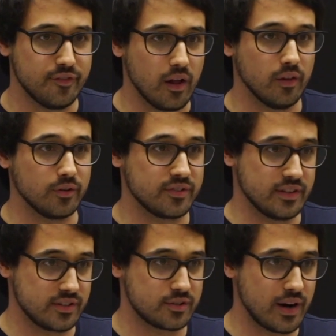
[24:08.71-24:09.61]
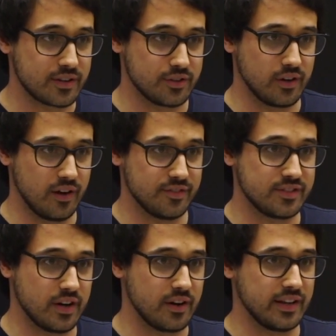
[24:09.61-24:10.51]
follows this structure of
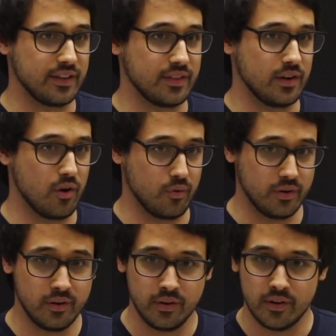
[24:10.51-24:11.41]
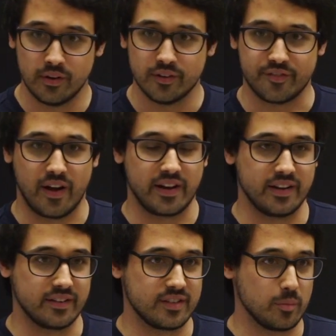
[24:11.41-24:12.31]
starting in the known,
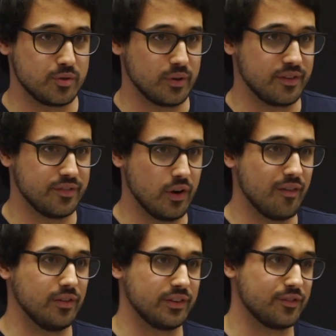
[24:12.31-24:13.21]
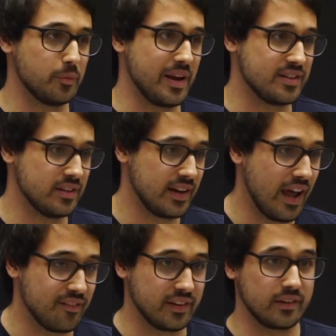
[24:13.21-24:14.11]
finding some sort of novel information,
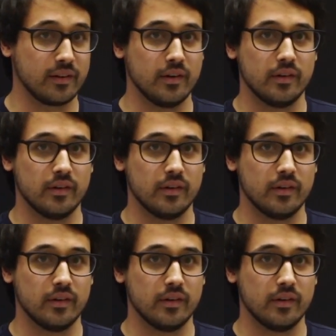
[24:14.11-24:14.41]
having